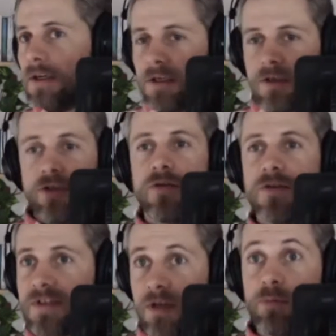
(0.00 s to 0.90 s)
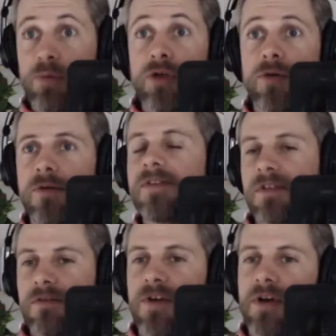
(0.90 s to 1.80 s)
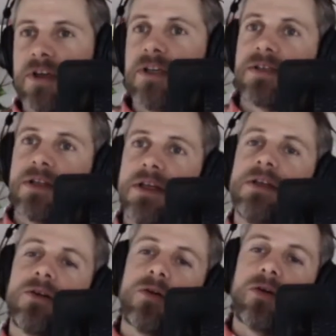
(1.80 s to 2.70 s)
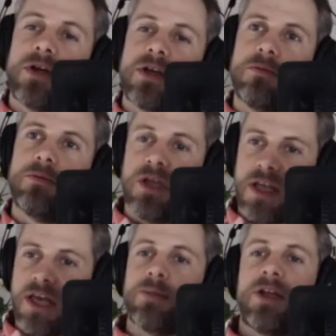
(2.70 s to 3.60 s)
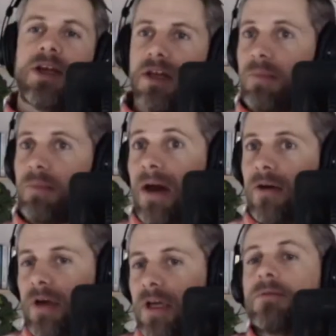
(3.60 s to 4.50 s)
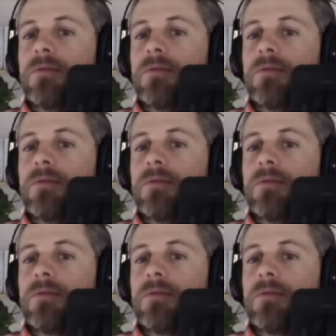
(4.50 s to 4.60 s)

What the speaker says: used and abused very easily, or it can be enabling and empowering.